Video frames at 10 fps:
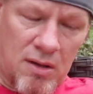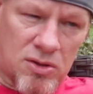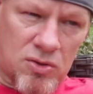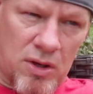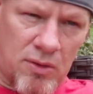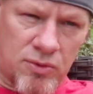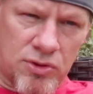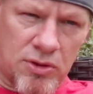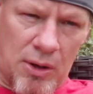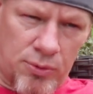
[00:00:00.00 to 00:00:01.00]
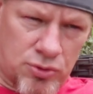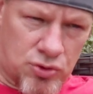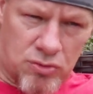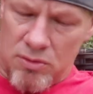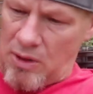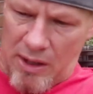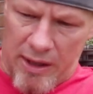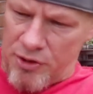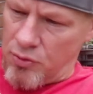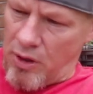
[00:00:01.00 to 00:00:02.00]
So I
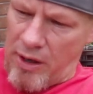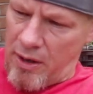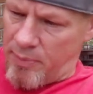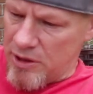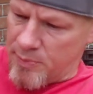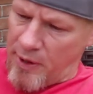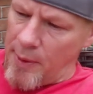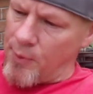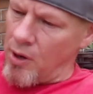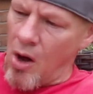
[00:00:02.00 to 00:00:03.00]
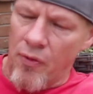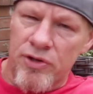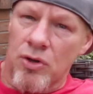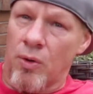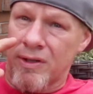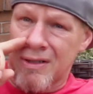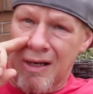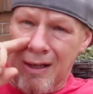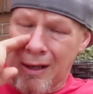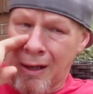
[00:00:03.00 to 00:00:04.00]
got to where I had a piece of paper and all these O-rings. I'm
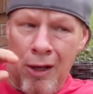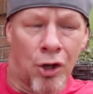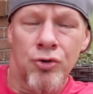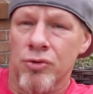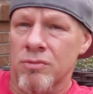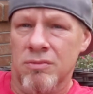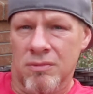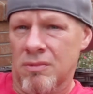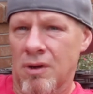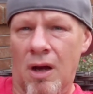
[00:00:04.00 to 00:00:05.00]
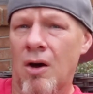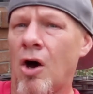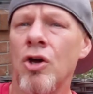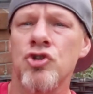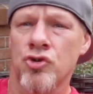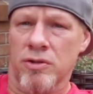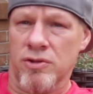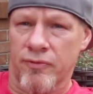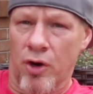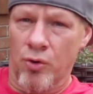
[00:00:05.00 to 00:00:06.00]
like hundreds
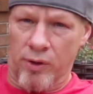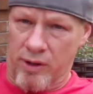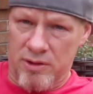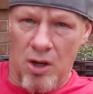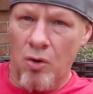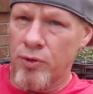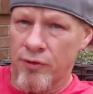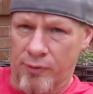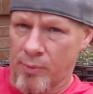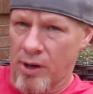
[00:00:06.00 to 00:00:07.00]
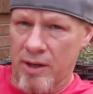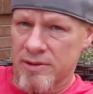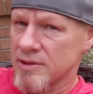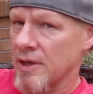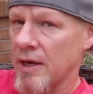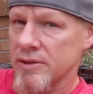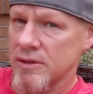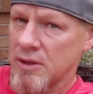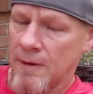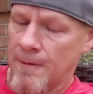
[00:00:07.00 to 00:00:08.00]
of O-rings, all different brands and sizes.